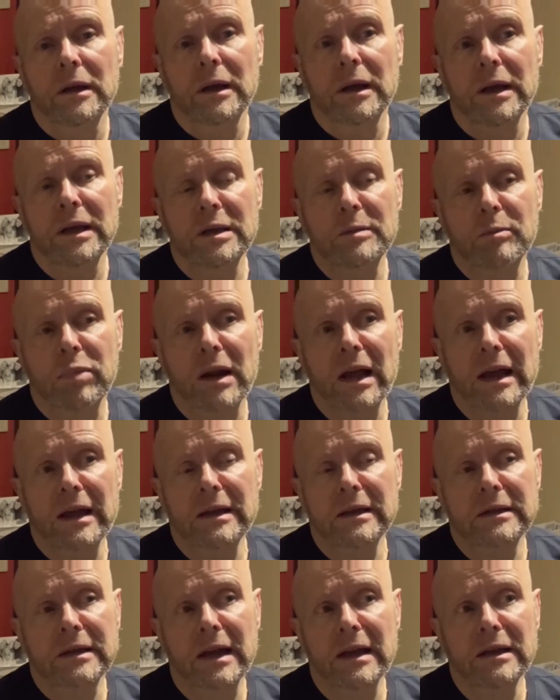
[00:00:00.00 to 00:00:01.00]
He's
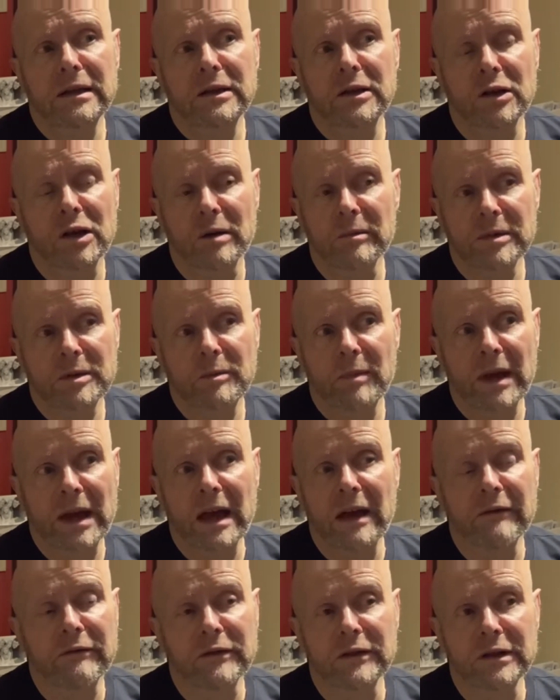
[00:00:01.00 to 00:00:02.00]
playing 10 times
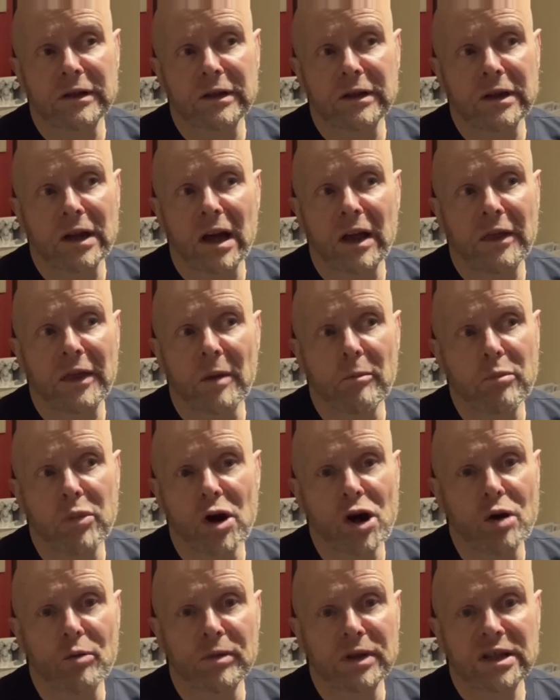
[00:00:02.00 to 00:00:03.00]
better than the
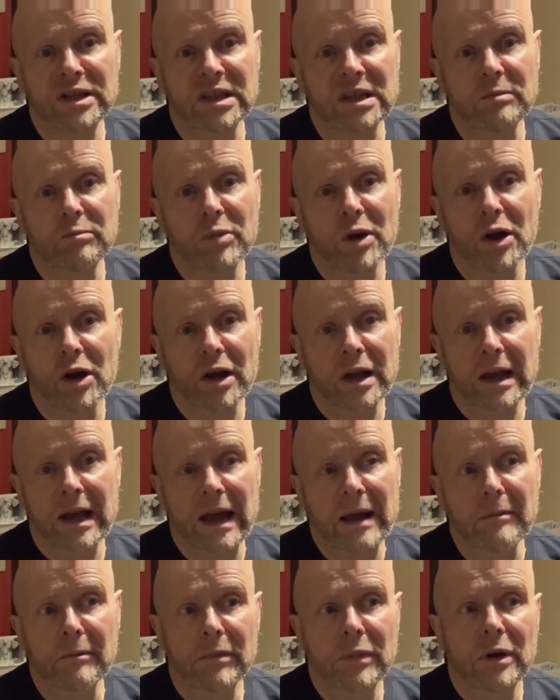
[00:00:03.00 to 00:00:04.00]
Bermondsey
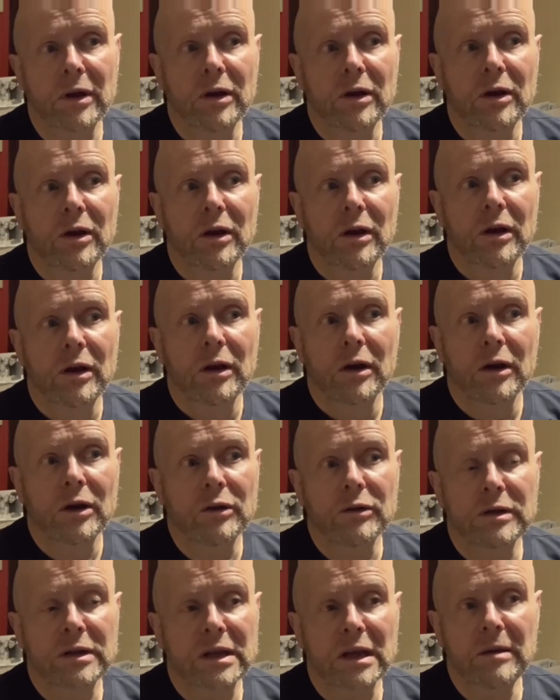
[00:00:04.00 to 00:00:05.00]
Bergkamp,
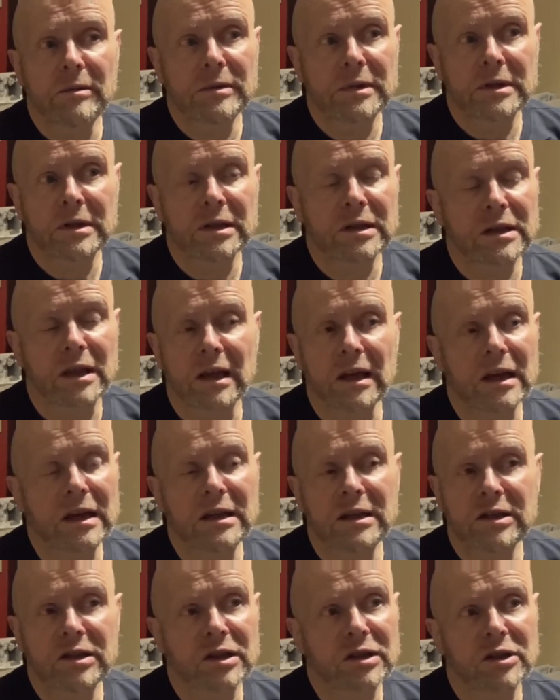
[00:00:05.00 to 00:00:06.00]
who seems to think
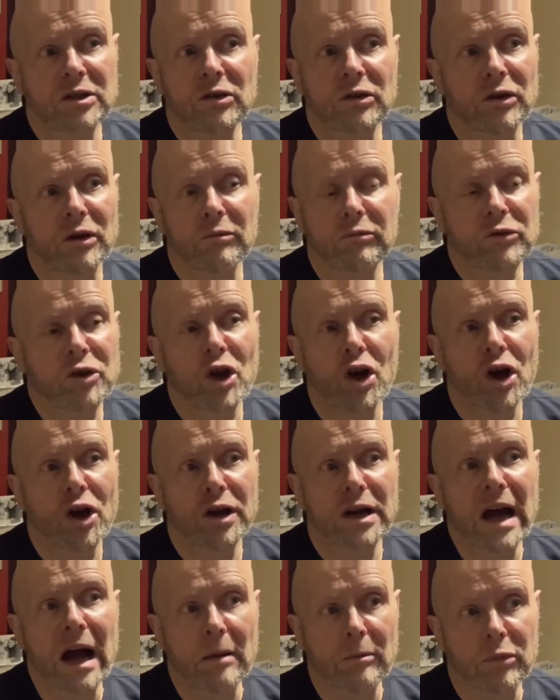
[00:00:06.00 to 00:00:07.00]
he's just got to
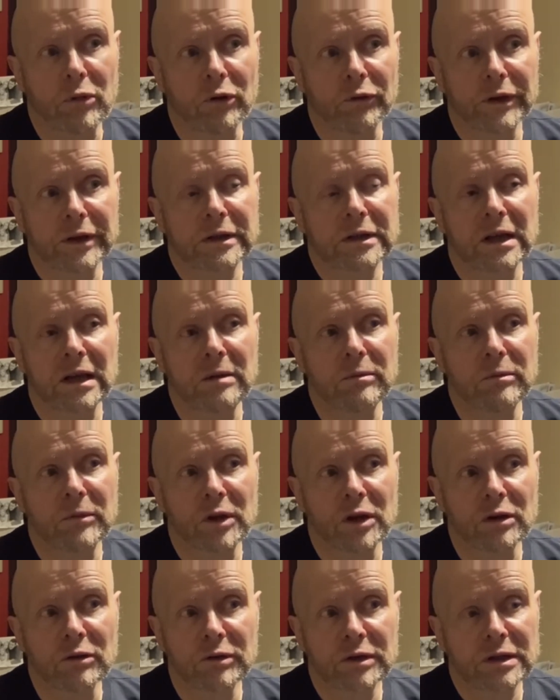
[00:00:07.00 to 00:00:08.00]
turn up on the team
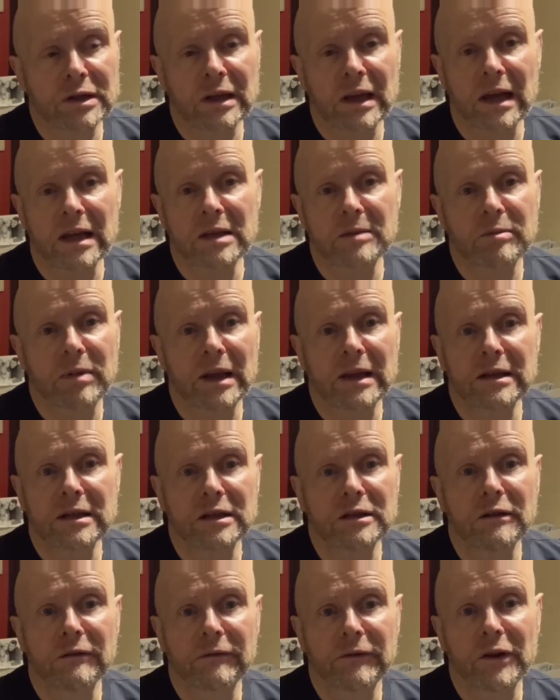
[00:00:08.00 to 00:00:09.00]
coach to get his place
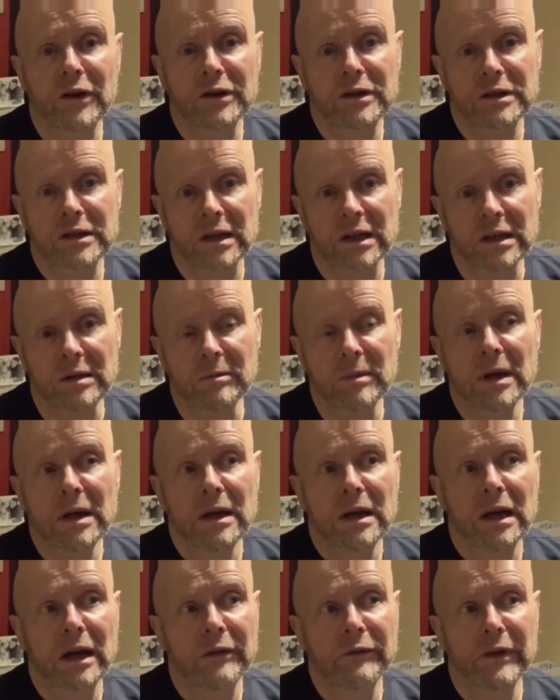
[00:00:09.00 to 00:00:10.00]
in the first team,
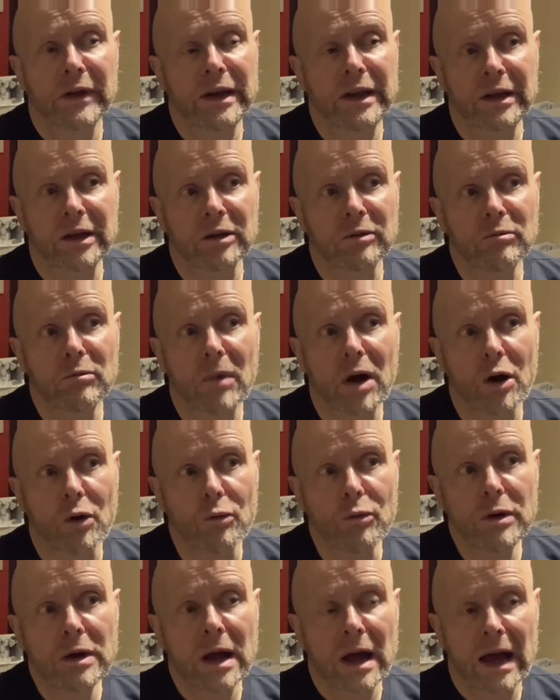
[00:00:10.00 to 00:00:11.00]
and then he can
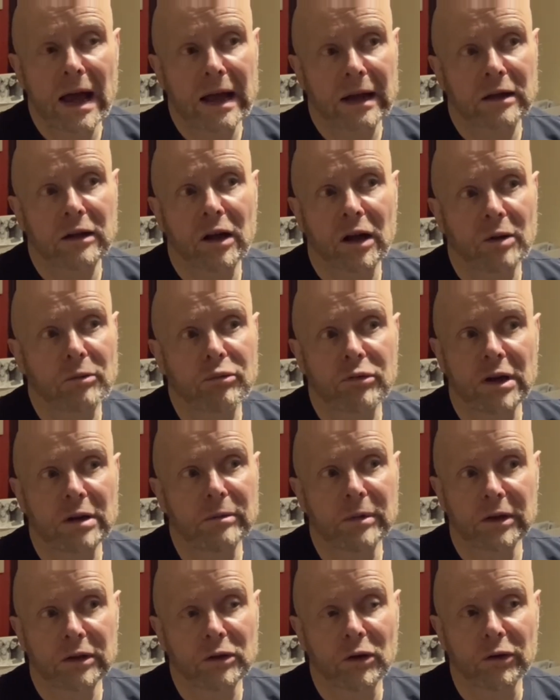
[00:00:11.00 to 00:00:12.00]
moan, act like a
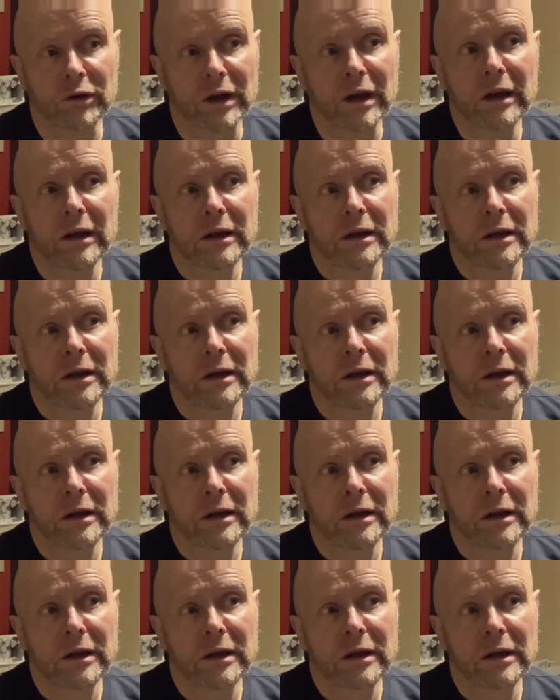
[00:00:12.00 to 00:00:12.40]
prima donna,